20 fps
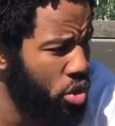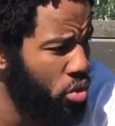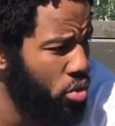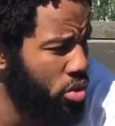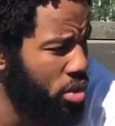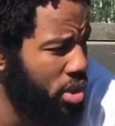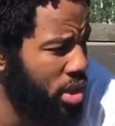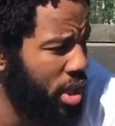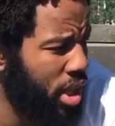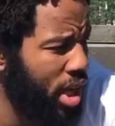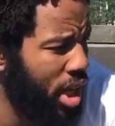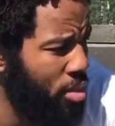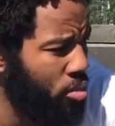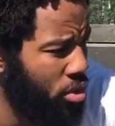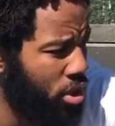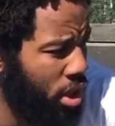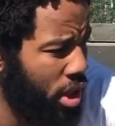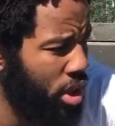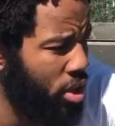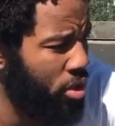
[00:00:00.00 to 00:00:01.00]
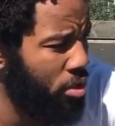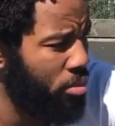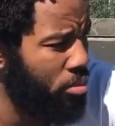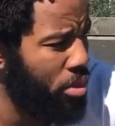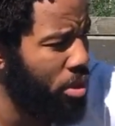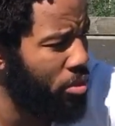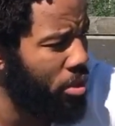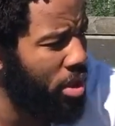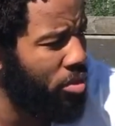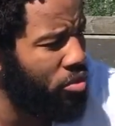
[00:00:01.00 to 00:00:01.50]
talk to the camera now,
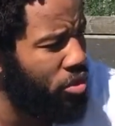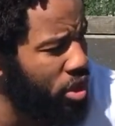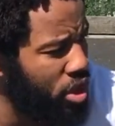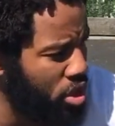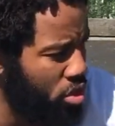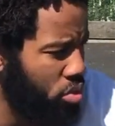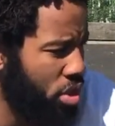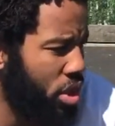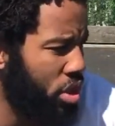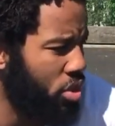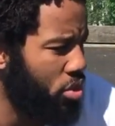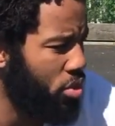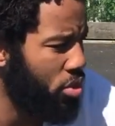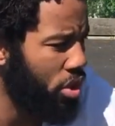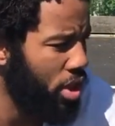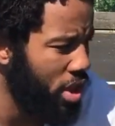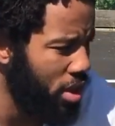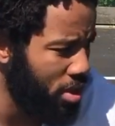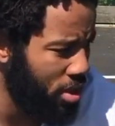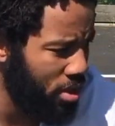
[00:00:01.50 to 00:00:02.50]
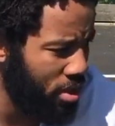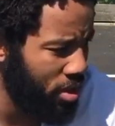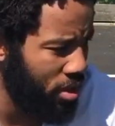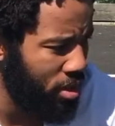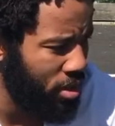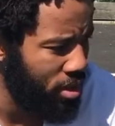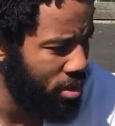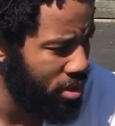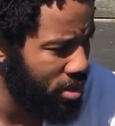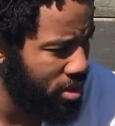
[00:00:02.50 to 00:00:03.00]
but when I'm finished we can talk, yeah?
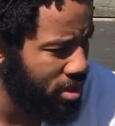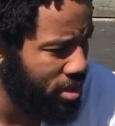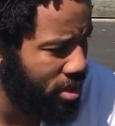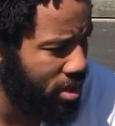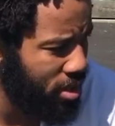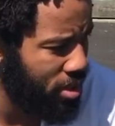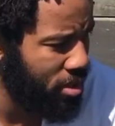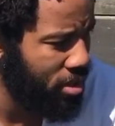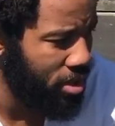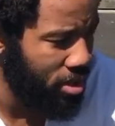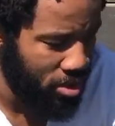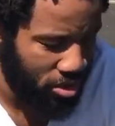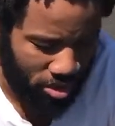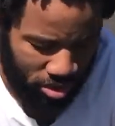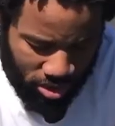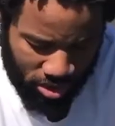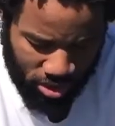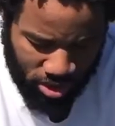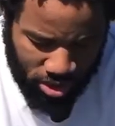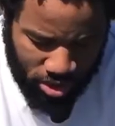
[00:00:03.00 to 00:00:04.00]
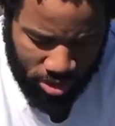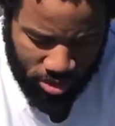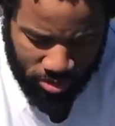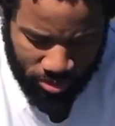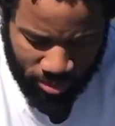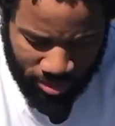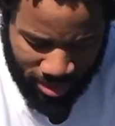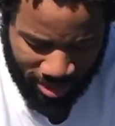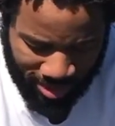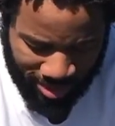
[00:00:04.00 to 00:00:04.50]
Cheers.
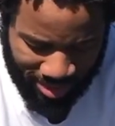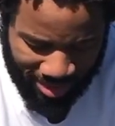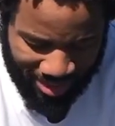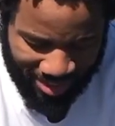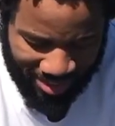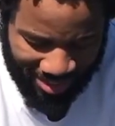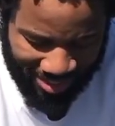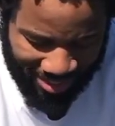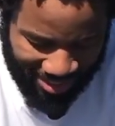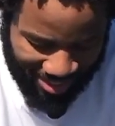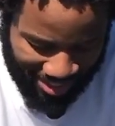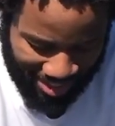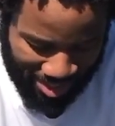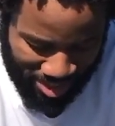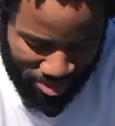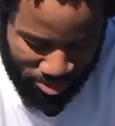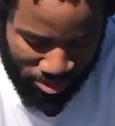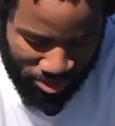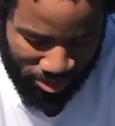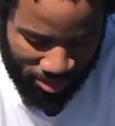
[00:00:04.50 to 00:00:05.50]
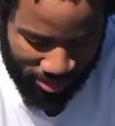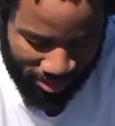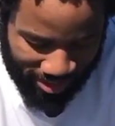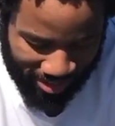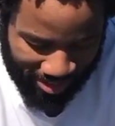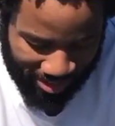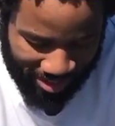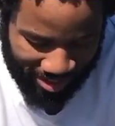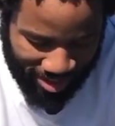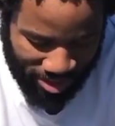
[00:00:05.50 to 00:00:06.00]
Ethan.
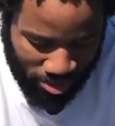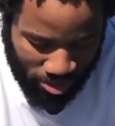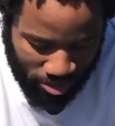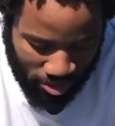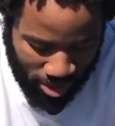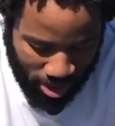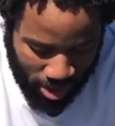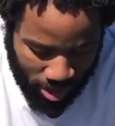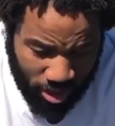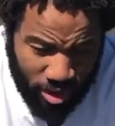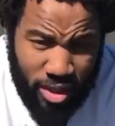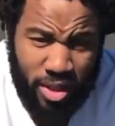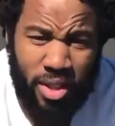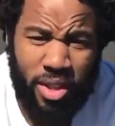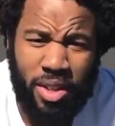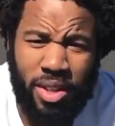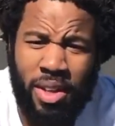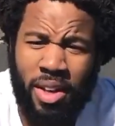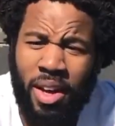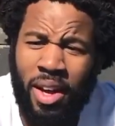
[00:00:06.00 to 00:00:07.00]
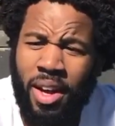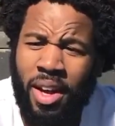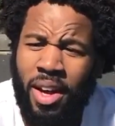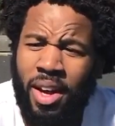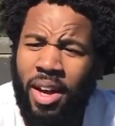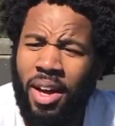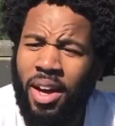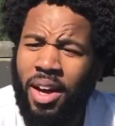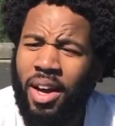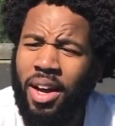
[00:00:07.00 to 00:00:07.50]
Alright.
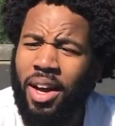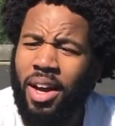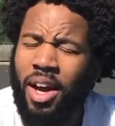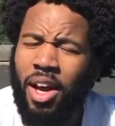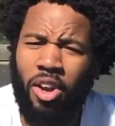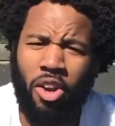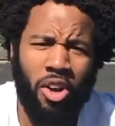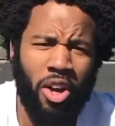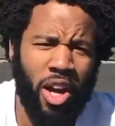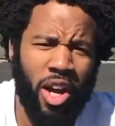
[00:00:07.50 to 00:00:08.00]
Hello